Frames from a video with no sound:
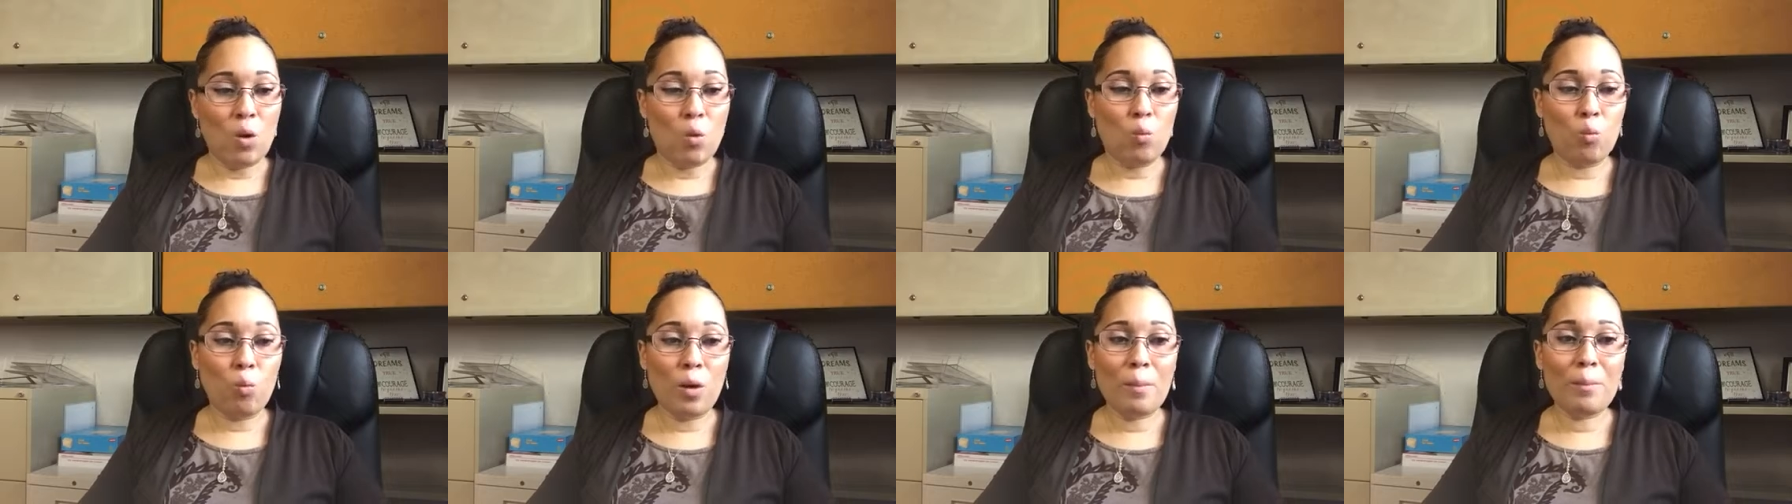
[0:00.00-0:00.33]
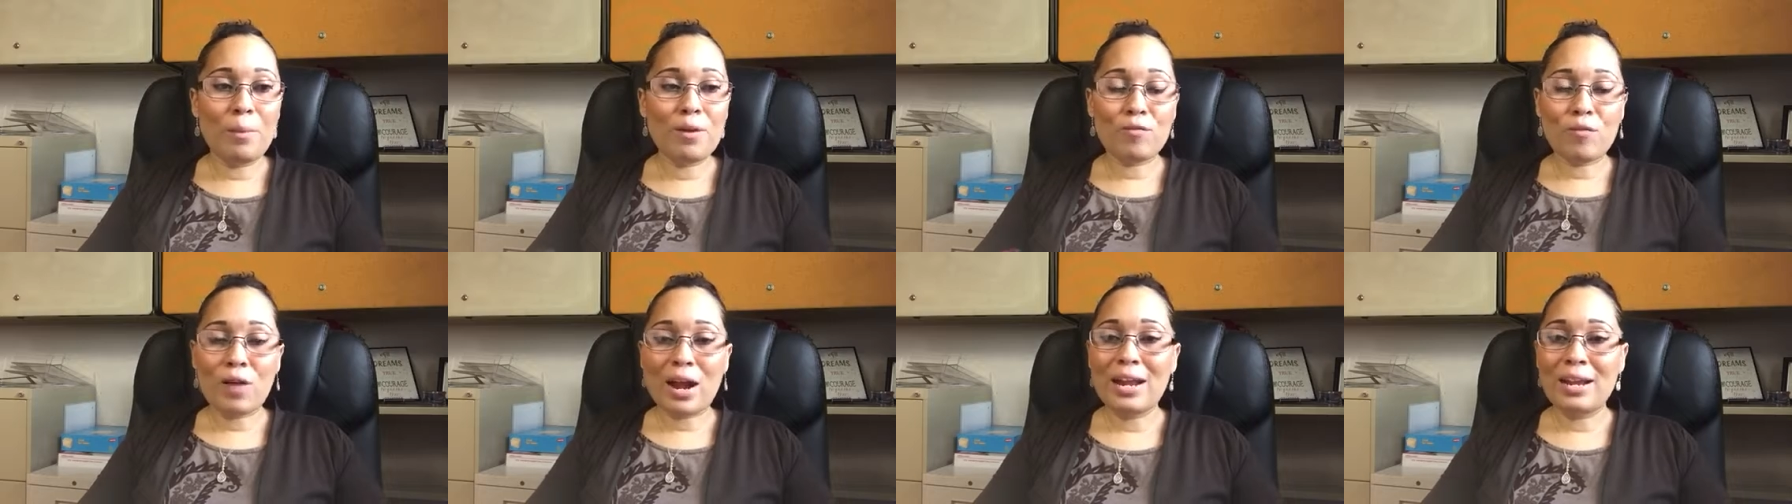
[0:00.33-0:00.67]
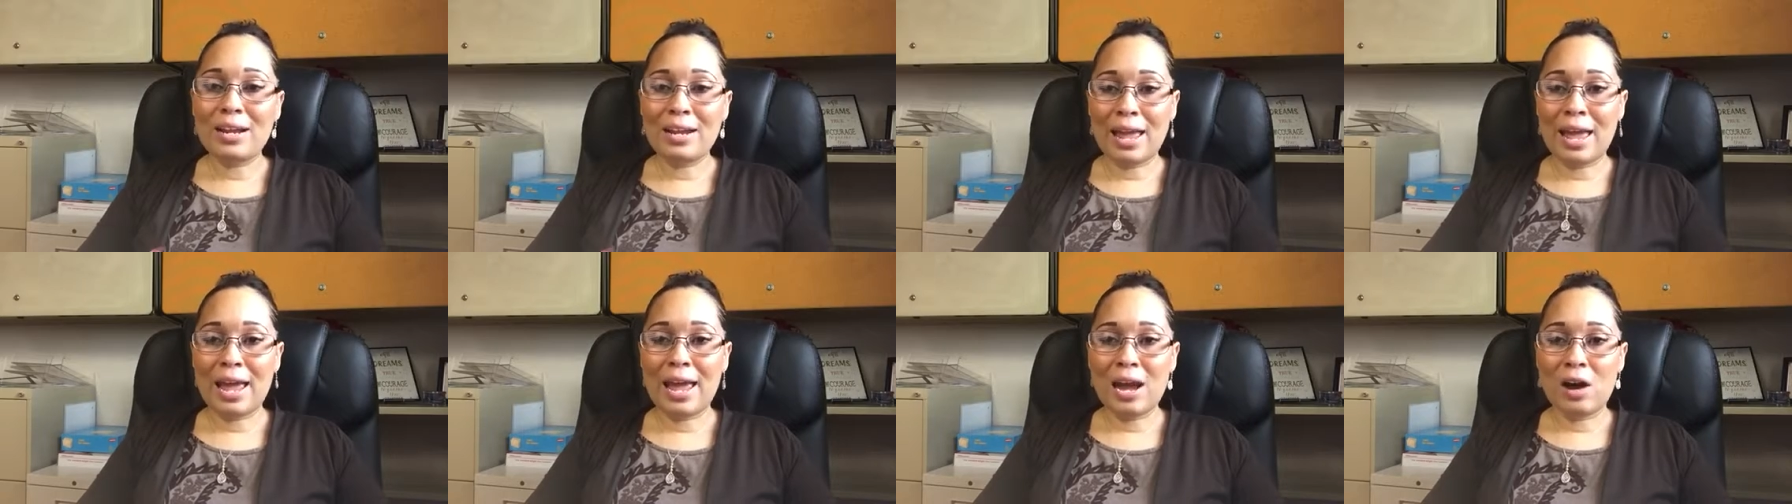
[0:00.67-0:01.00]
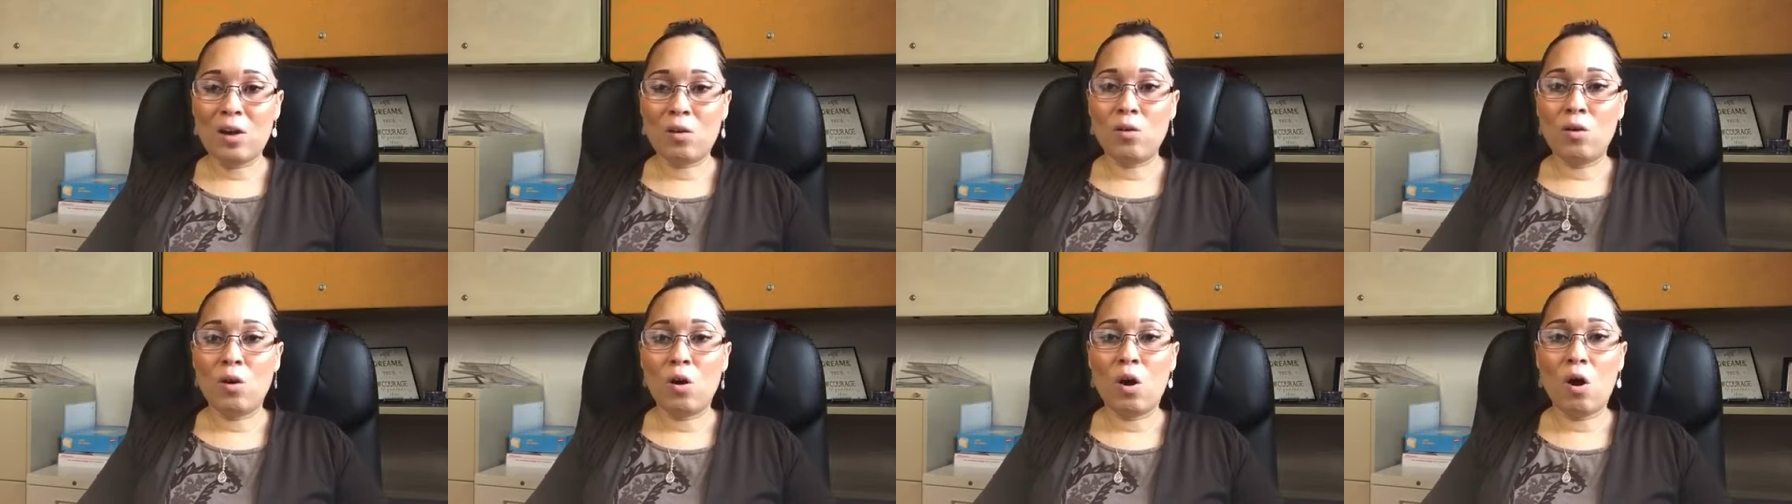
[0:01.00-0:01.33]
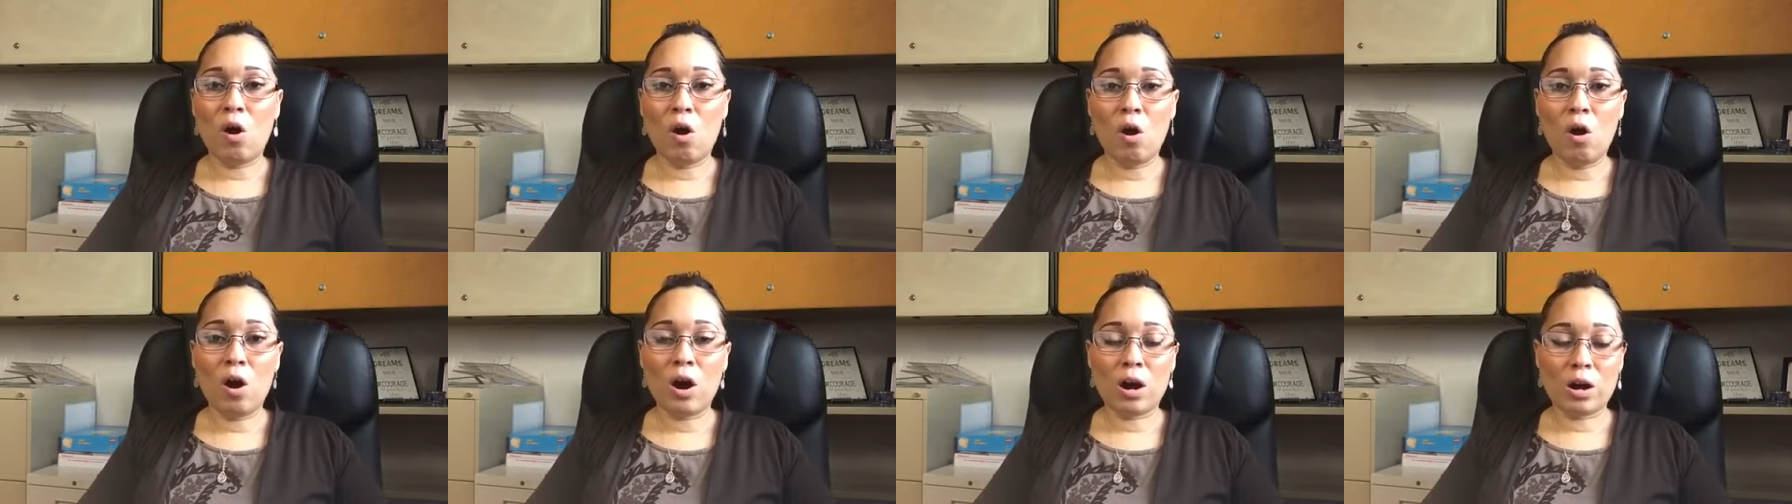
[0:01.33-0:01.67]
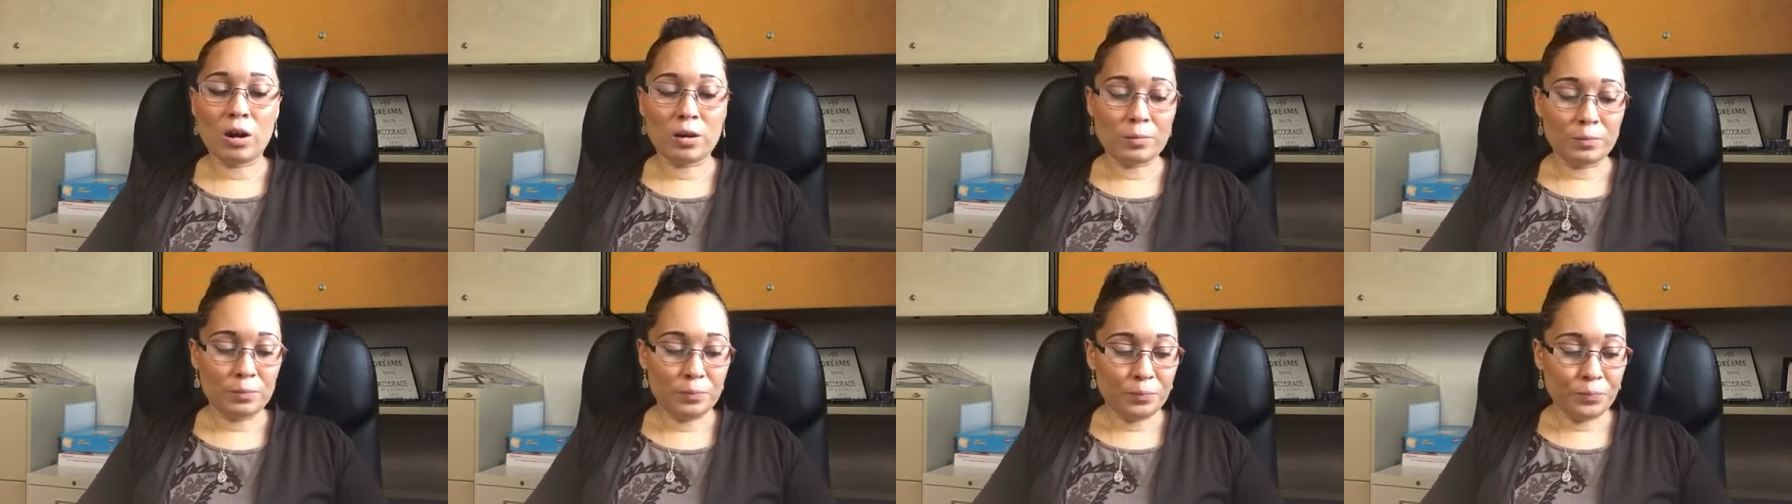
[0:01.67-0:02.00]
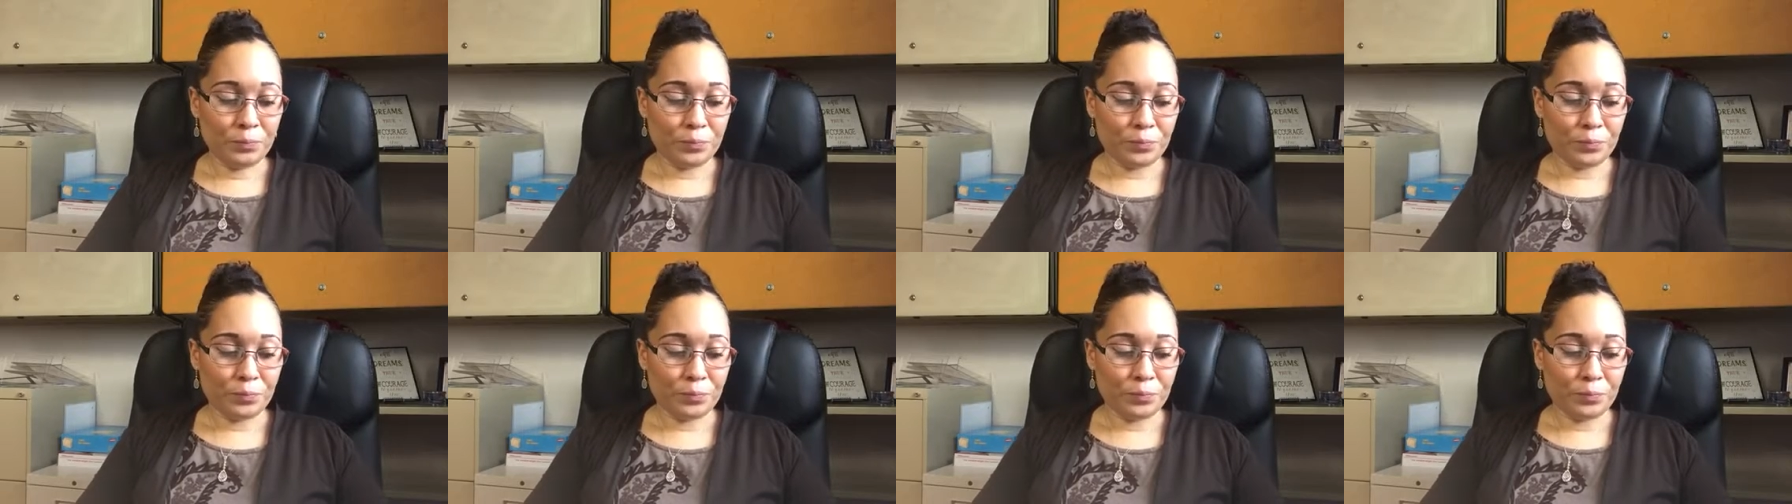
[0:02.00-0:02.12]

Women right now are